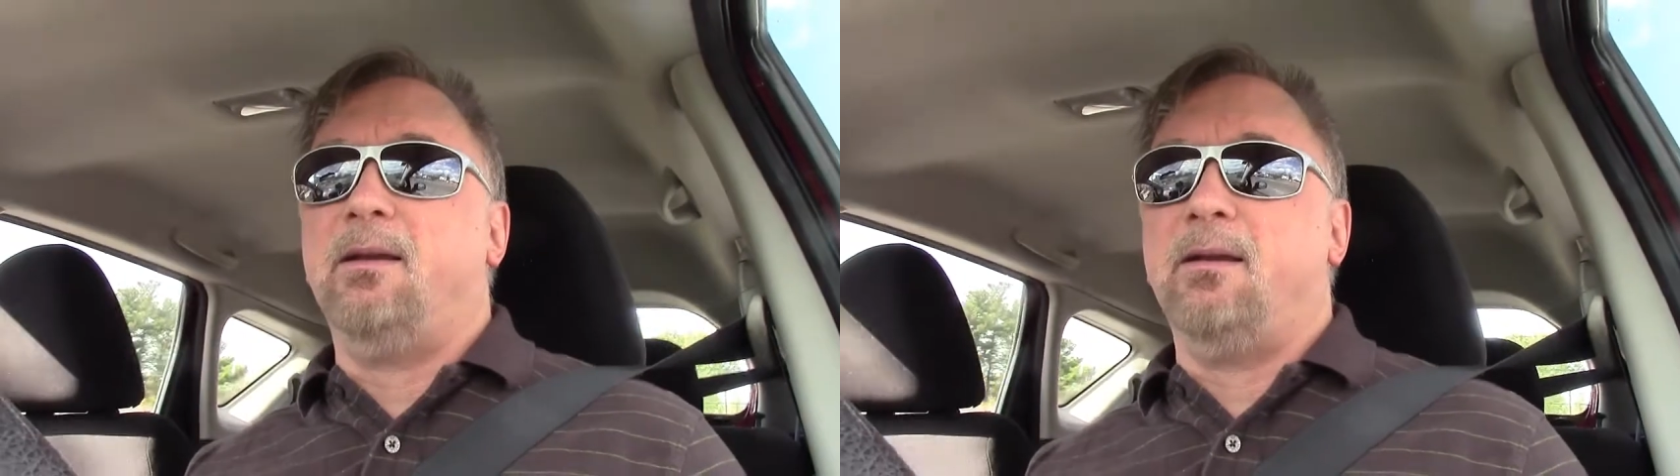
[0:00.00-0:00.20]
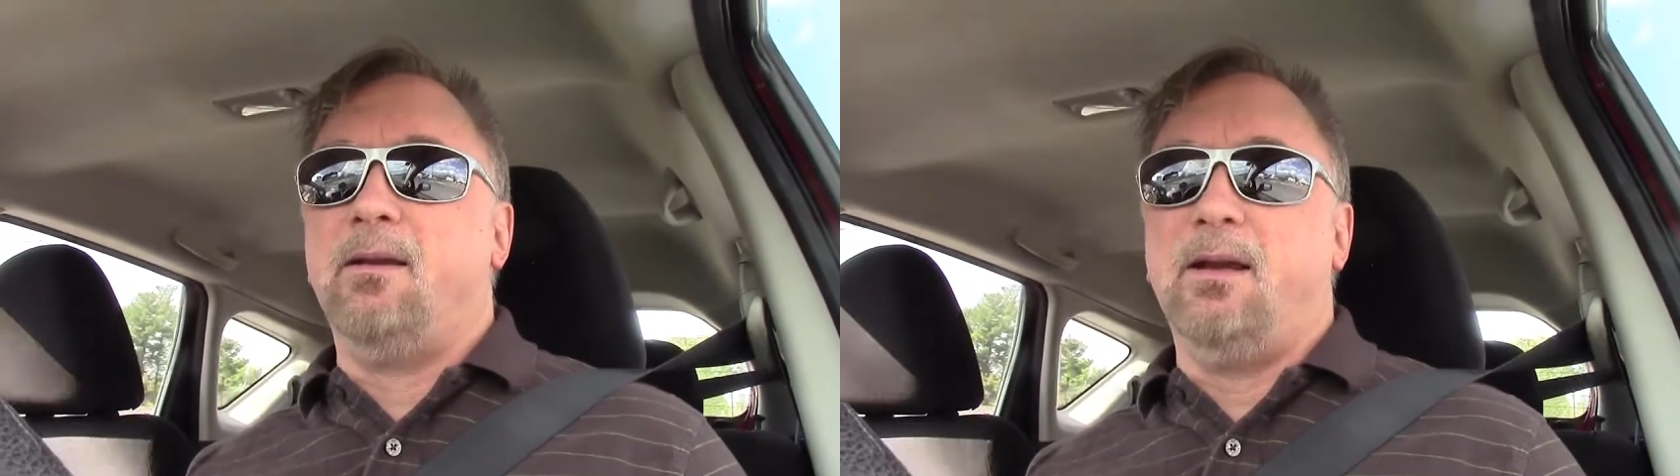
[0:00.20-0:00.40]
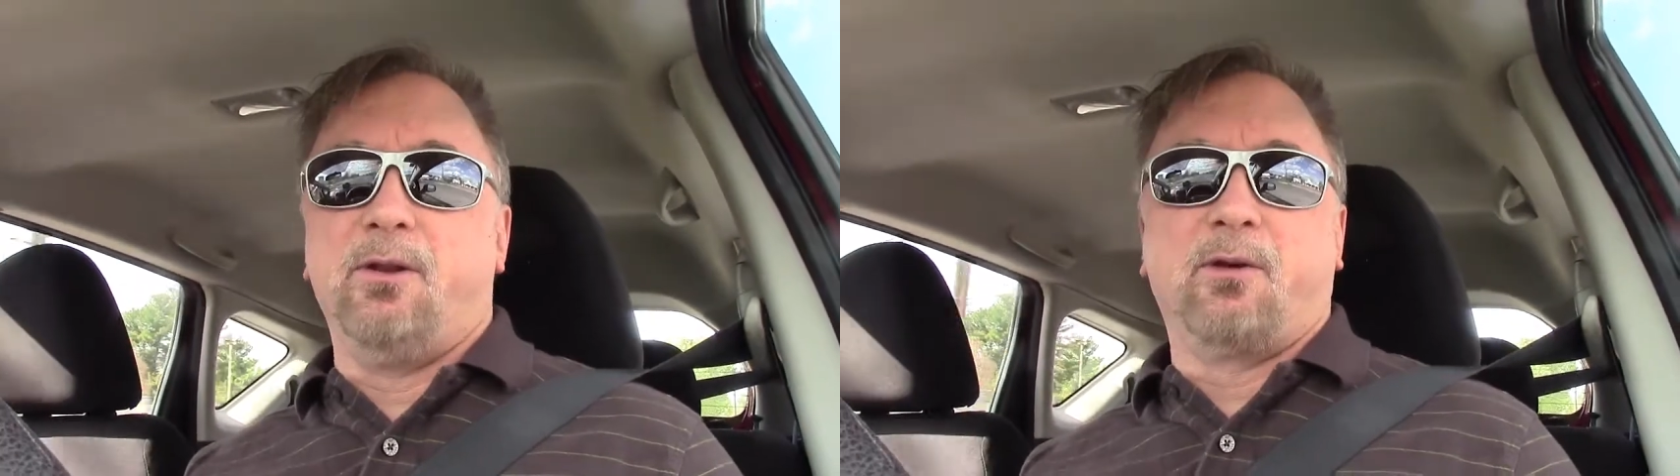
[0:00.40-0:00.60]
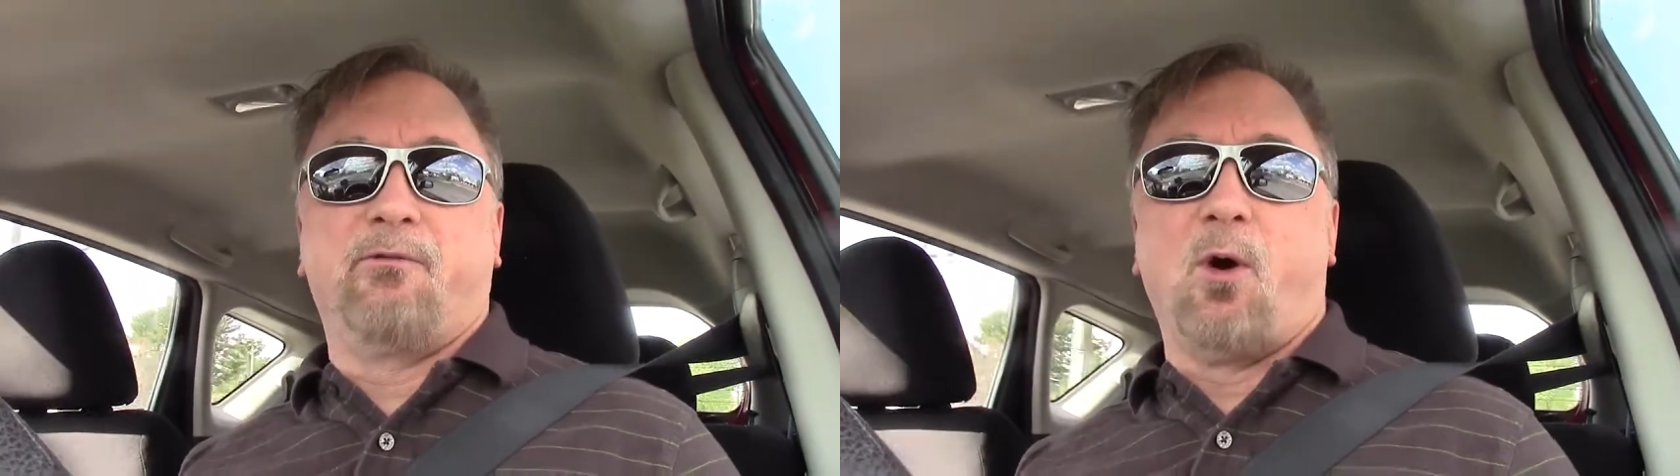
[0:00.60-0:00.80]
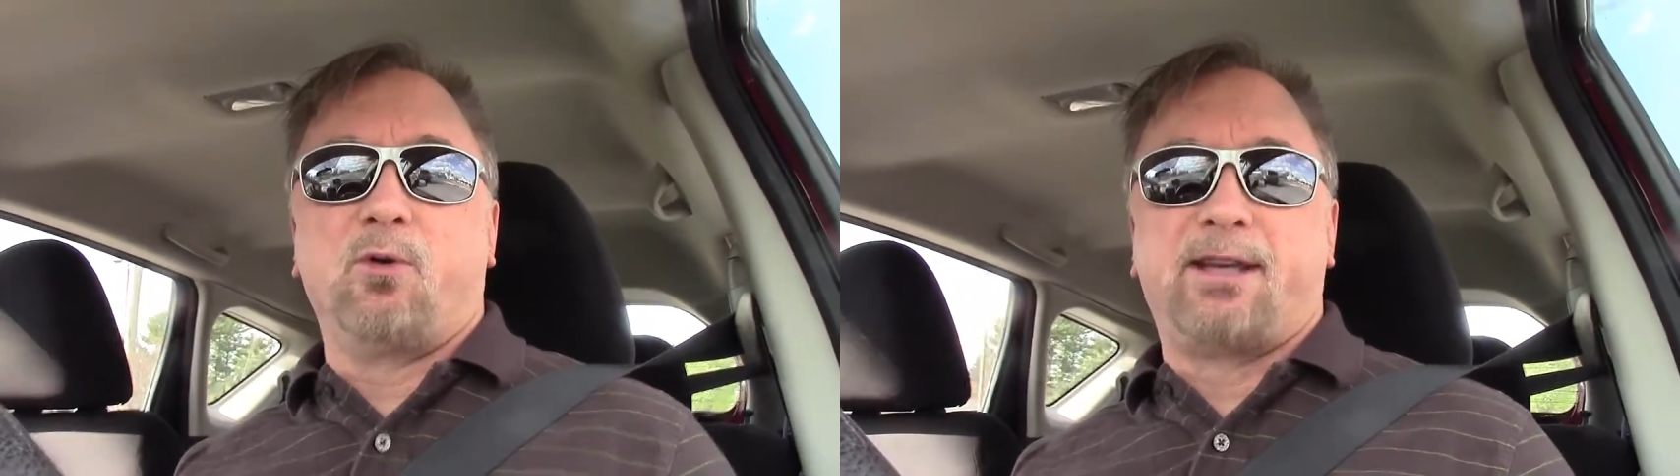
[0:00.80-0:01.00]
either
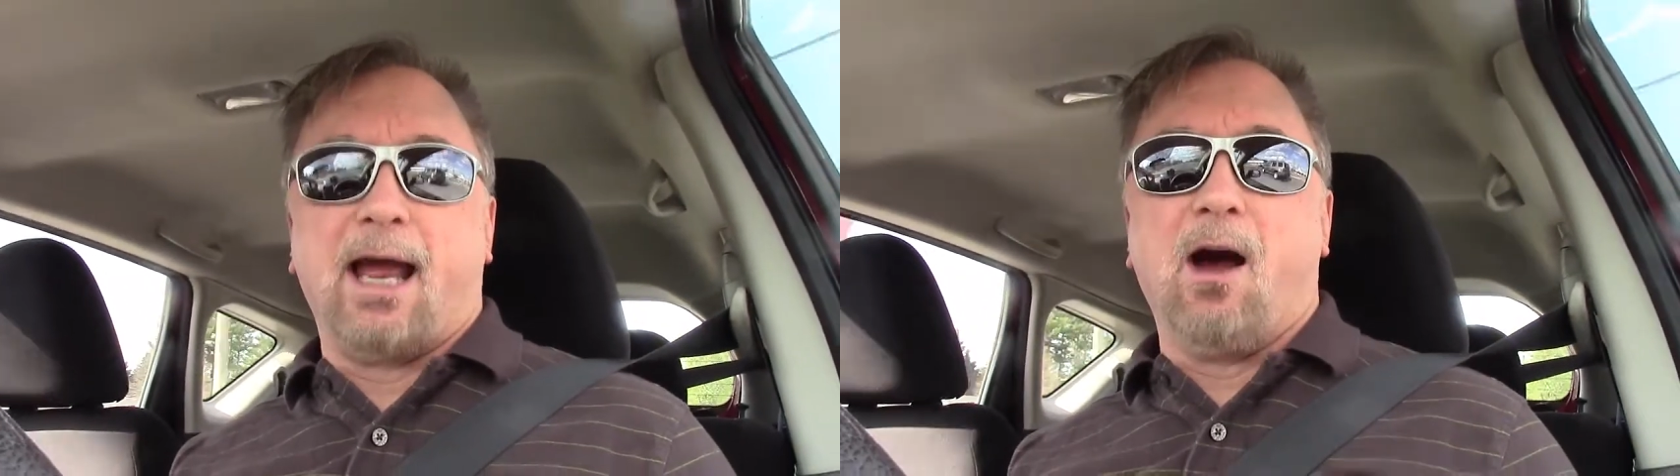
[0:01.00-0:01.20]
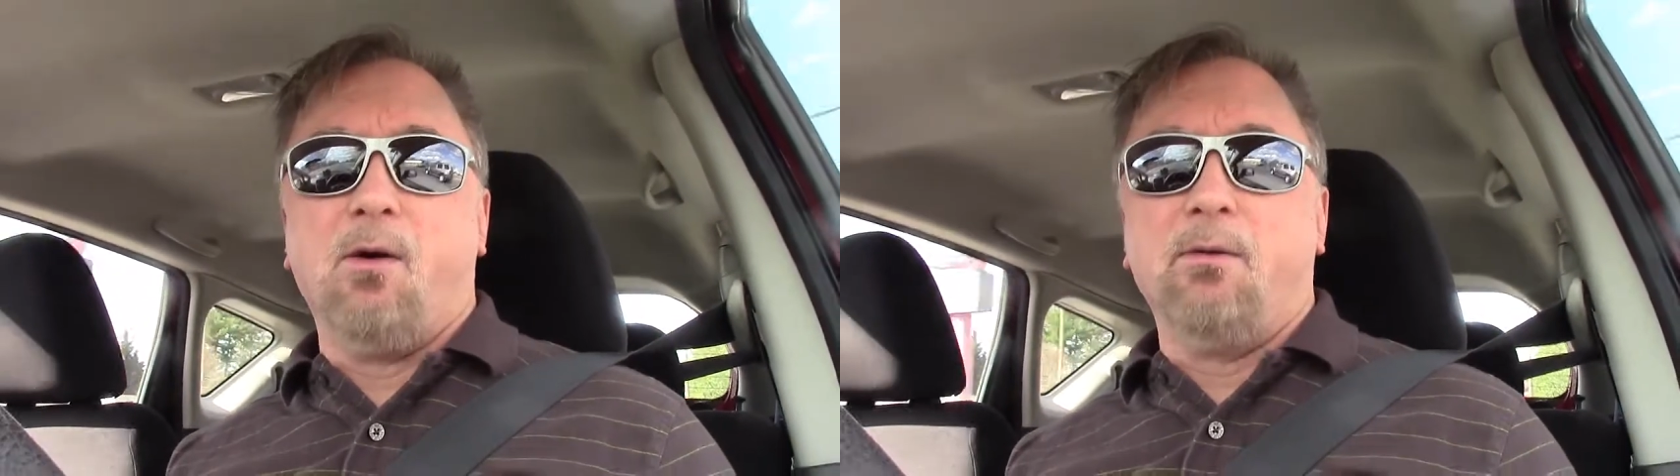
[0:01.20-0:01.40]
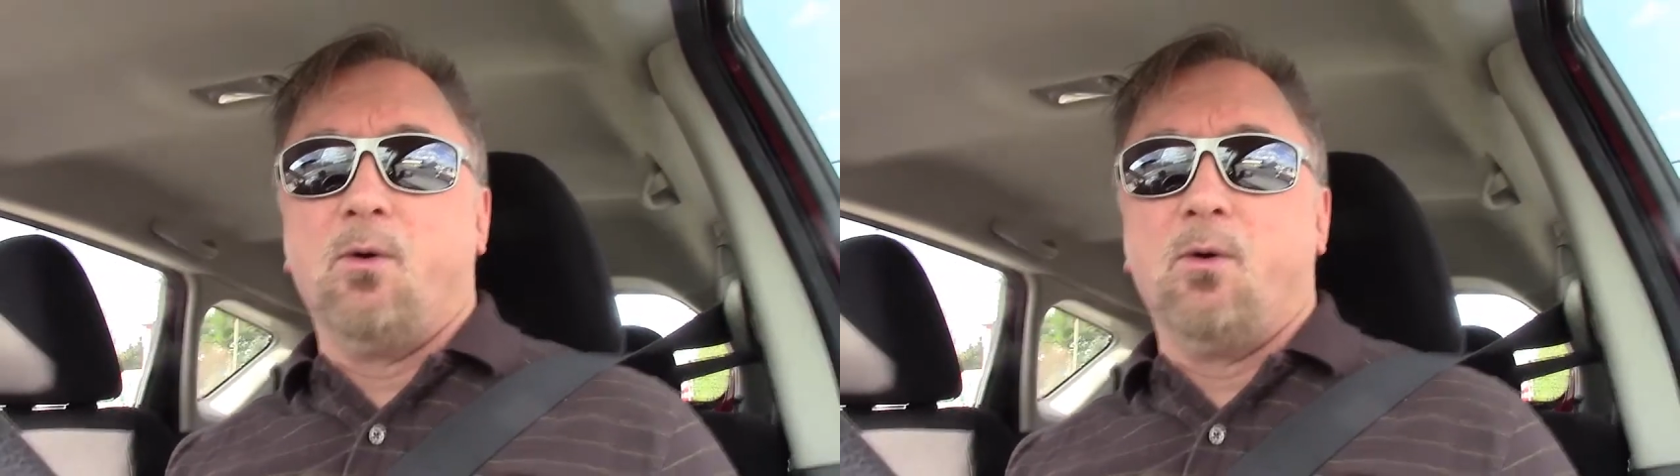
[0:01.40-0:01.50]
vote down